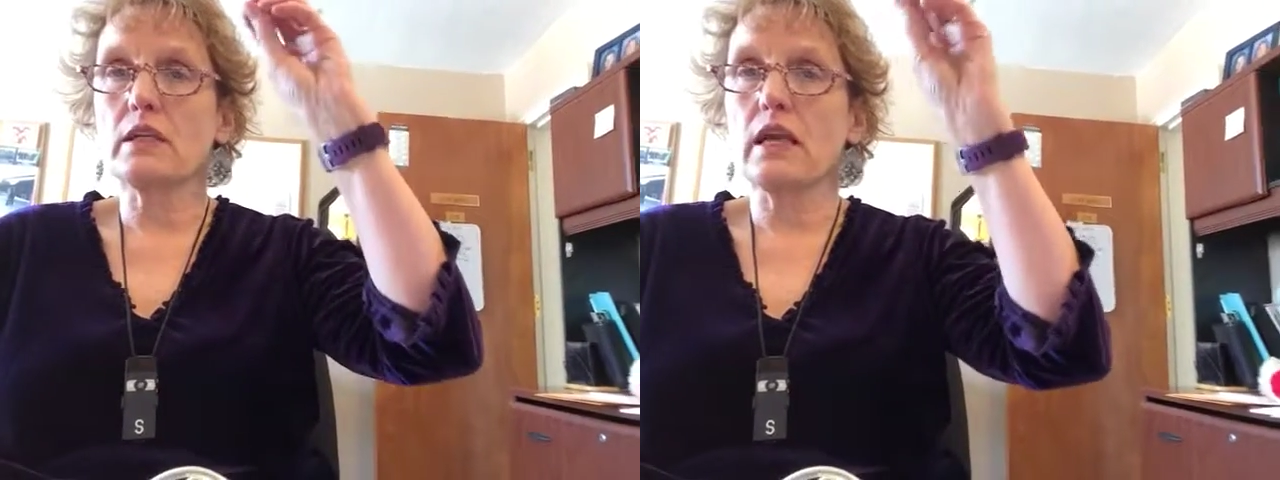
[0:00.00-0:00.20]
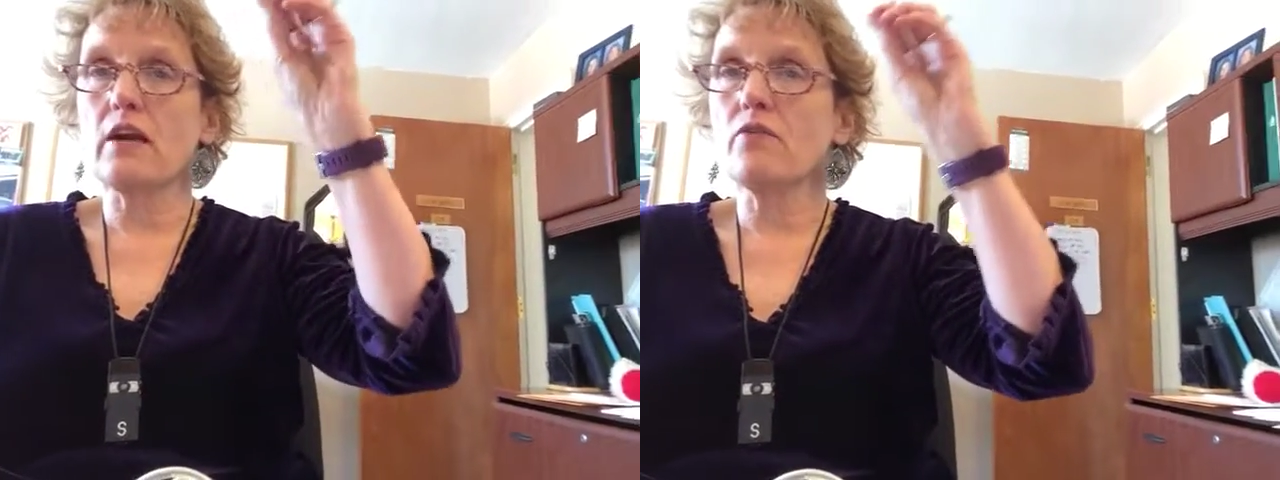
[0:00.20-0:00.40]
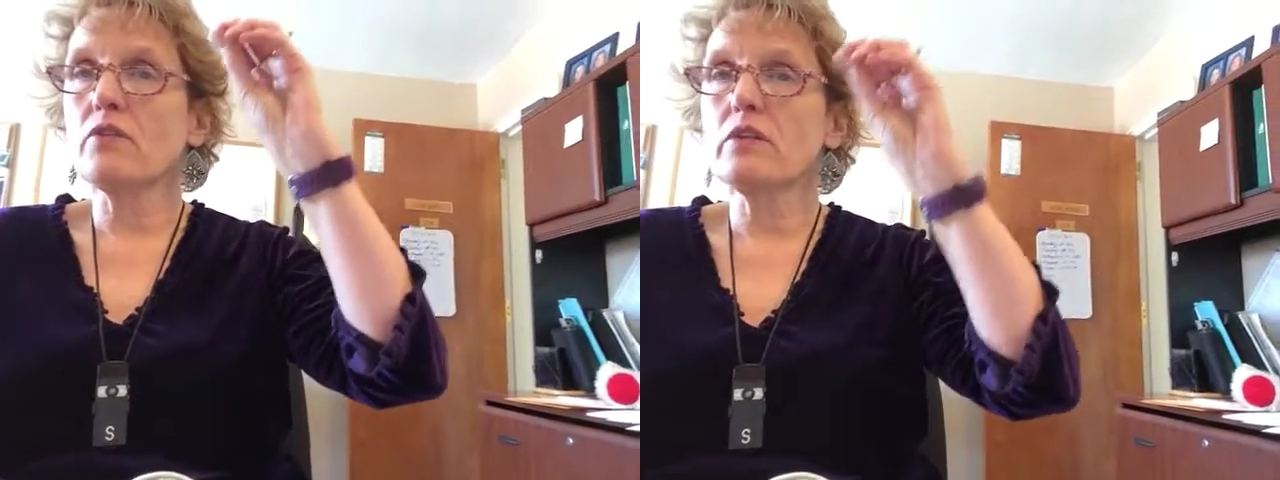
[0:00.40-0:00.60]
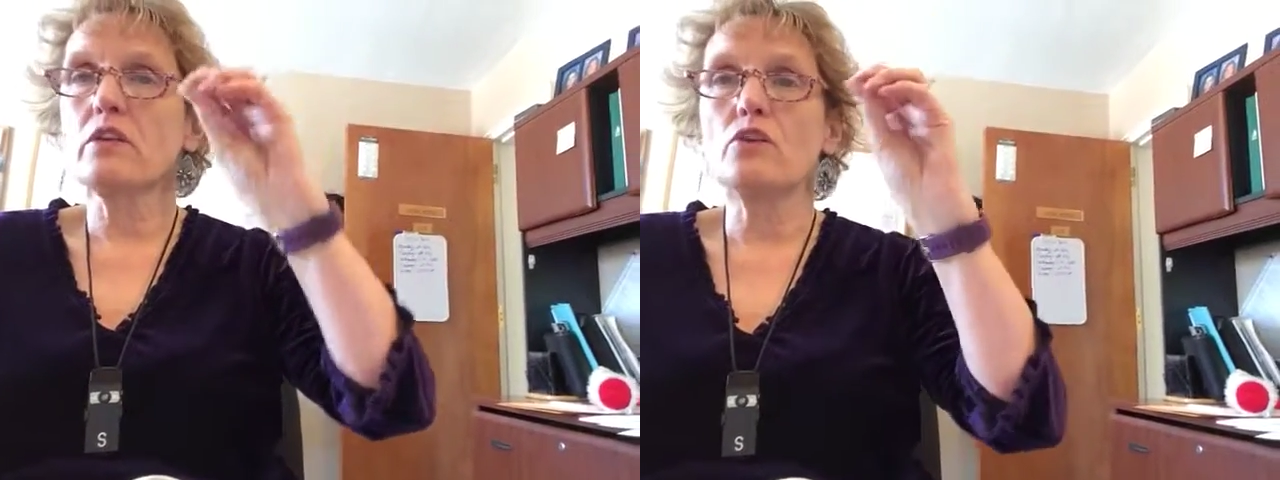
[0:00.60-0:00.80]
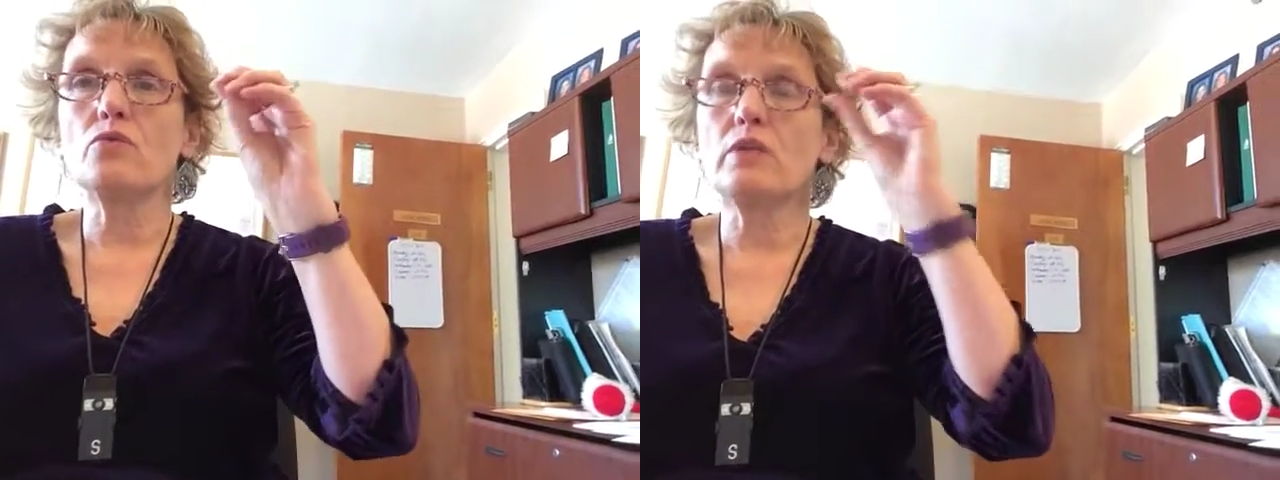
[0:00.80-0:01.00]
and
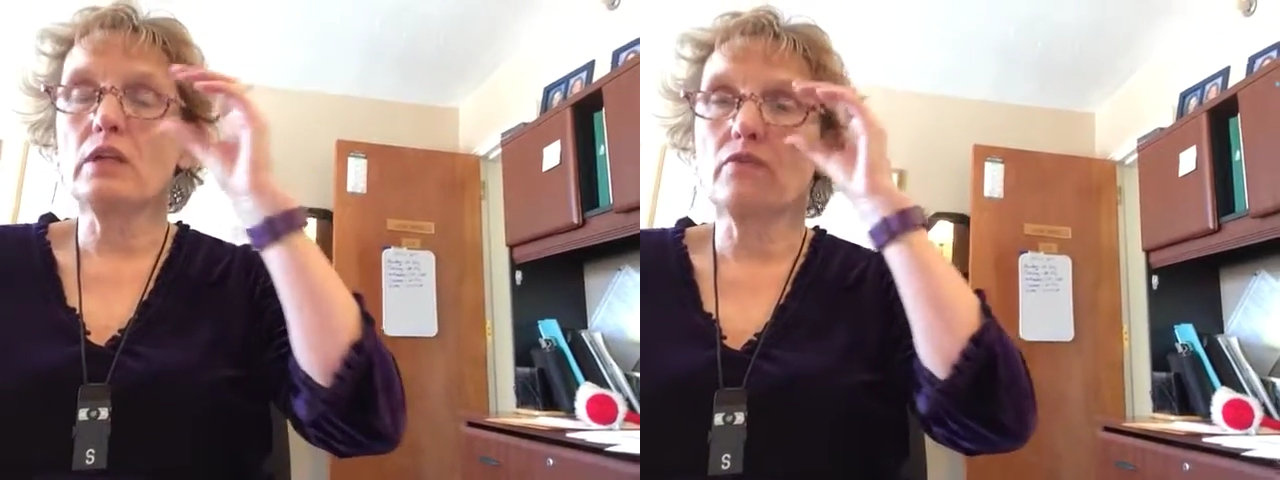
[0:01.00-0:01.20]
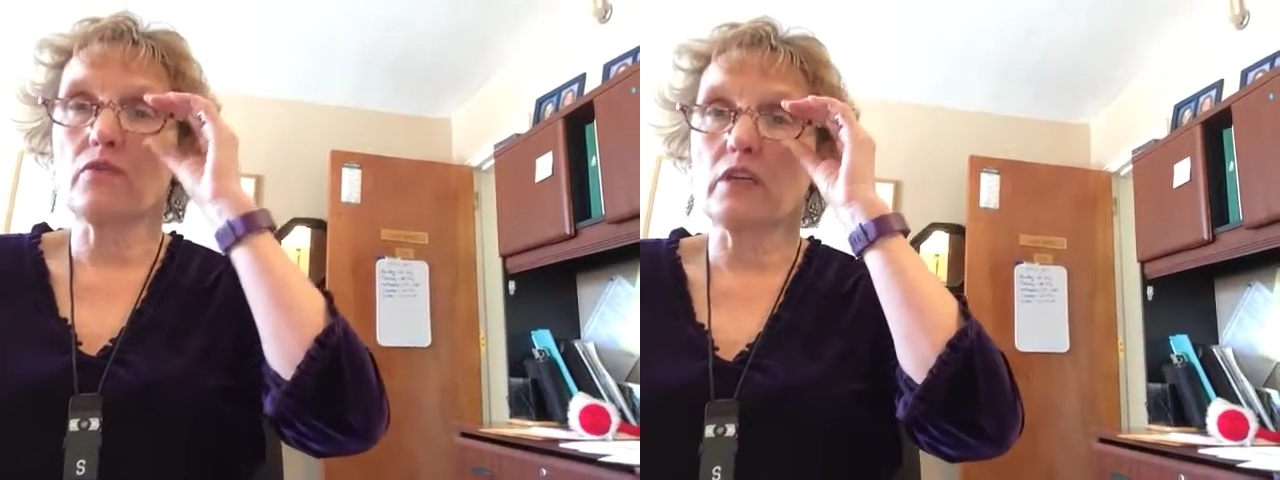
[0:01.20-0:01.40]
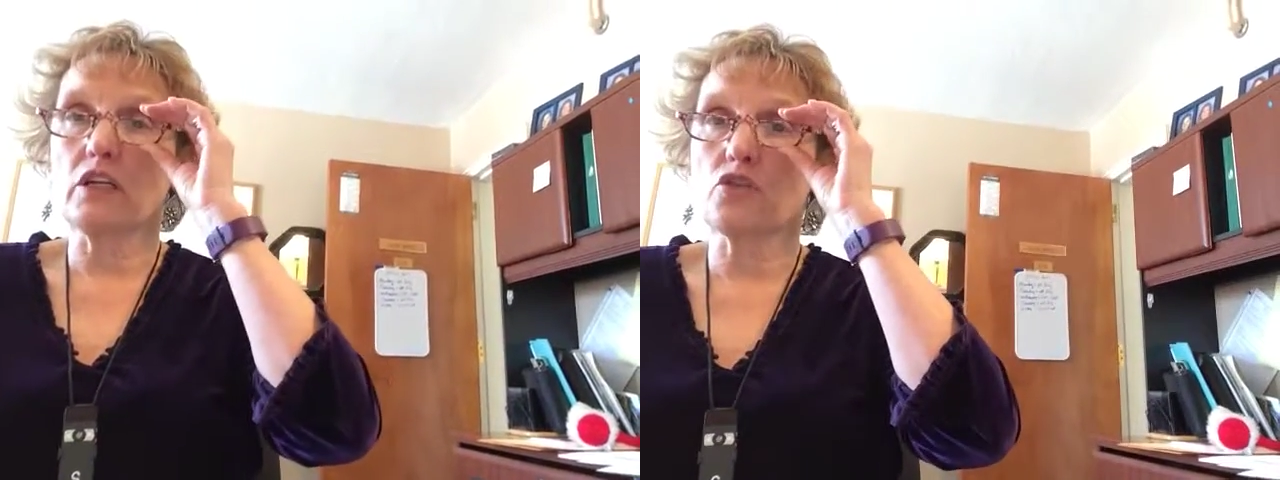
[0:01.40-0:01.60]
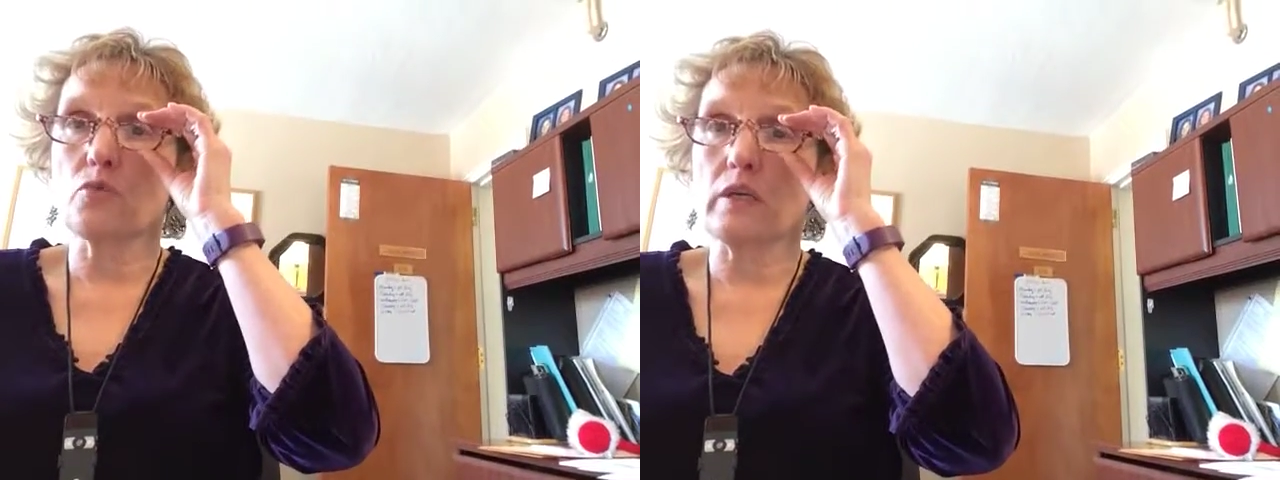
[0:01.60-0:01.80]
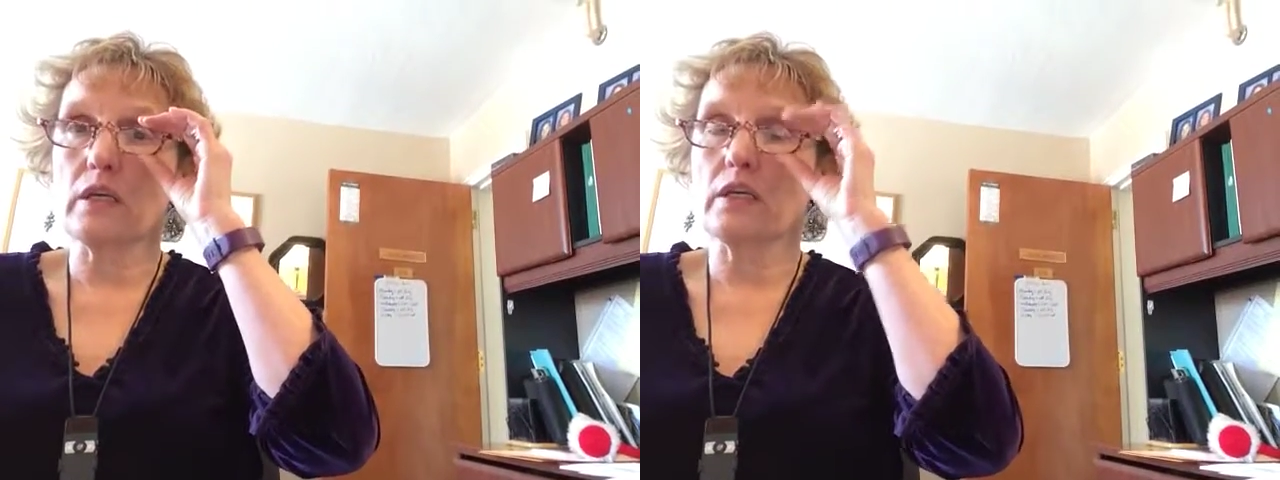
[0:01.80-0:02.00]
everything you need for
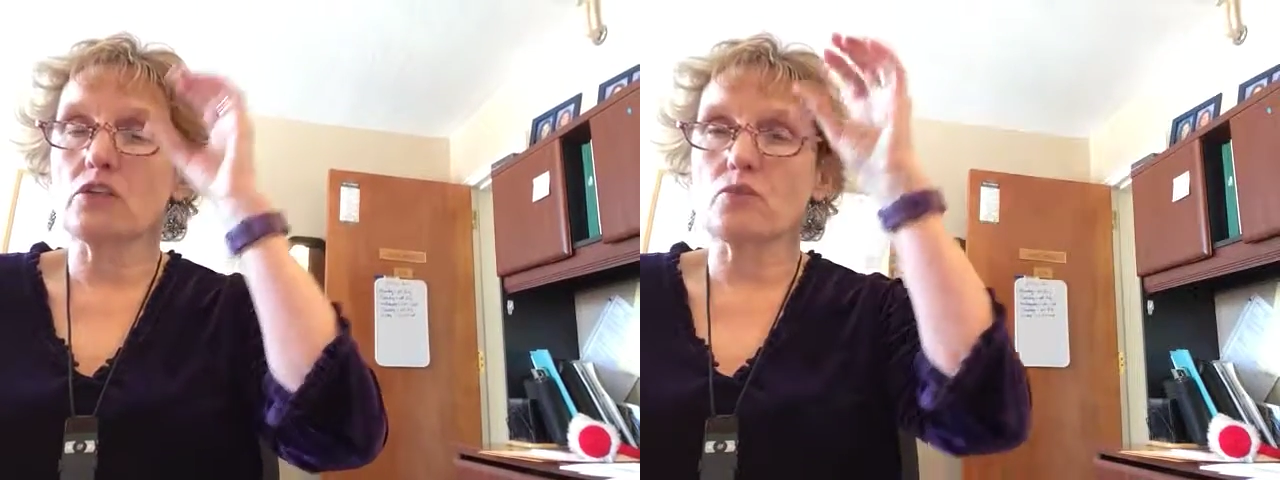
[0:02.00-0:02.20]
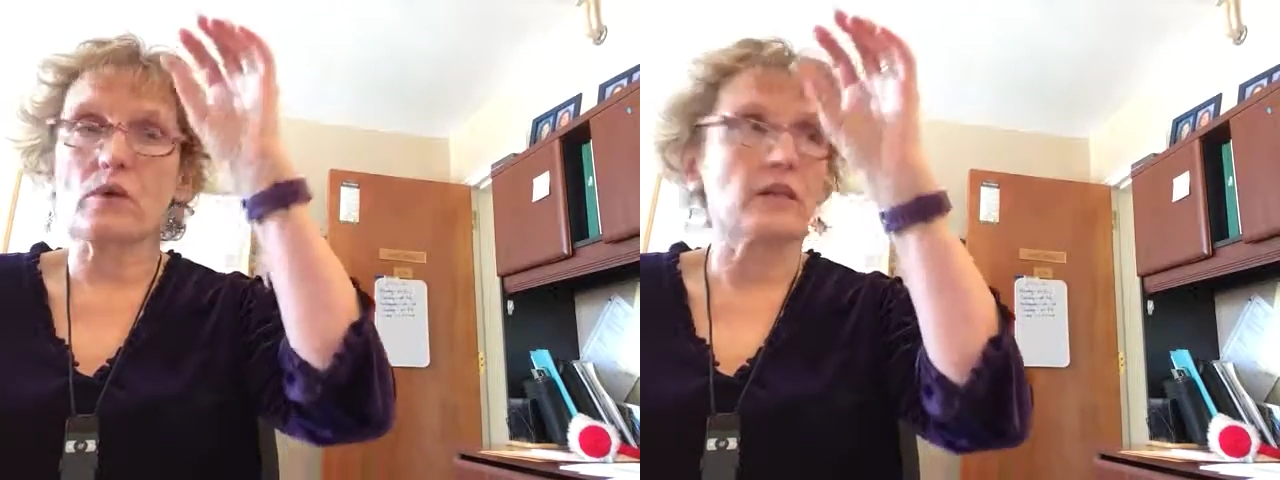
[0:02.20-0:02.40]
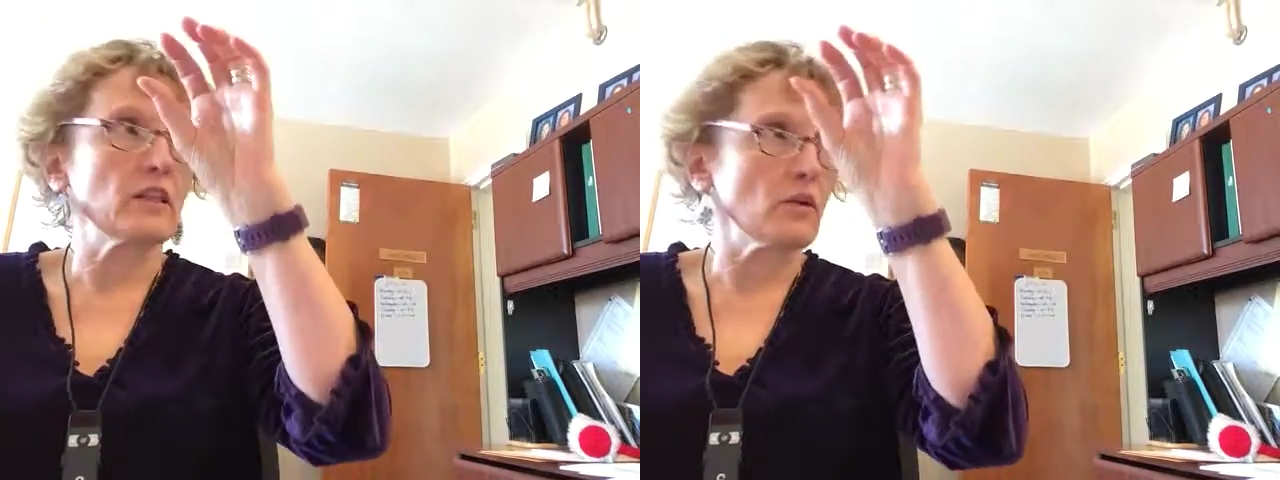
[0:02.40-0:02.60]
each week is right